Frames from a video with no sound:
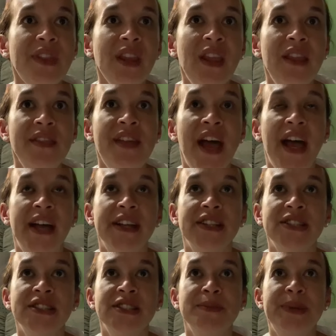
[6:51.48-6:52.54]
that
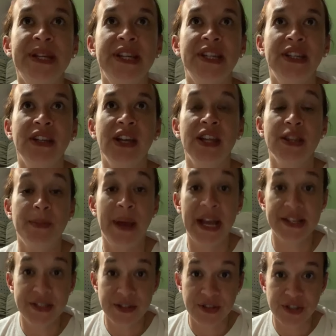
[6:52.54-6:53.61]
being in the
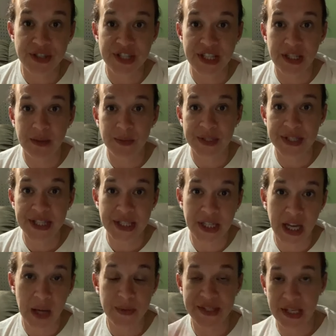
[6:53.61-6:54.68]
passenger seat was,
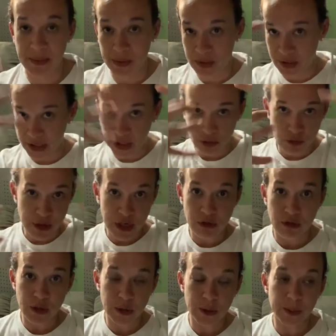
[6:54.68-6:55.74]
I was able to like
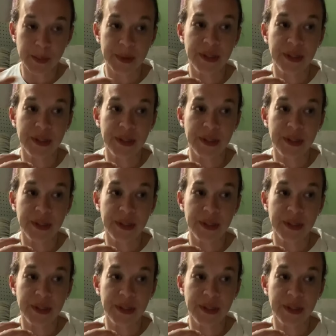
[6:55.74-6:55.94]
regroup.